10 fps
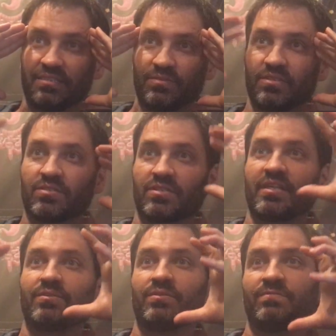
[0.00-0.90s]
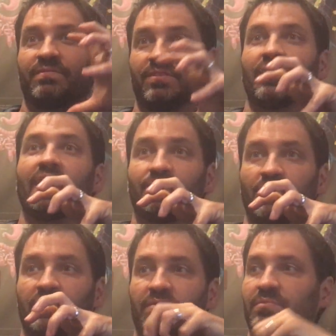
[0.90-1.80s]
This is kind of the feel I
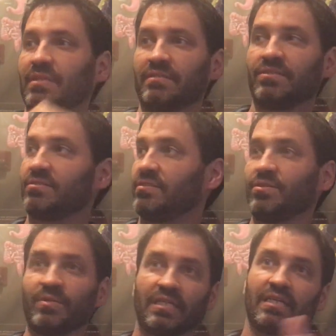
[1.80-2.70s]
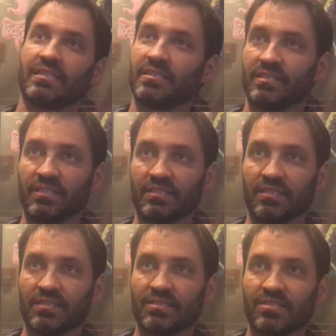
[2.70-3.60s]
wanted, but there's no way I could have done
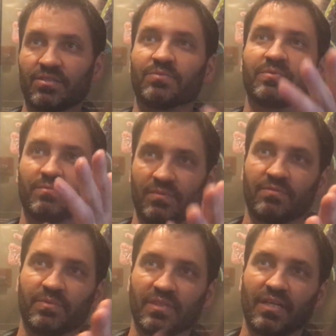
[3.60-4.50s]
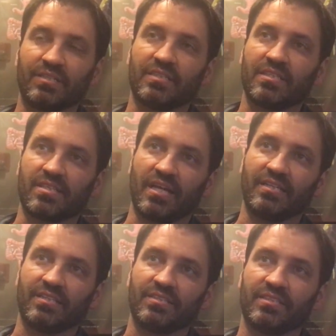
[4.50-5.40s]
this. So we hired a
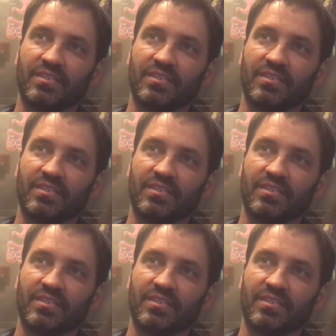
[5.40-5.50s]
designer.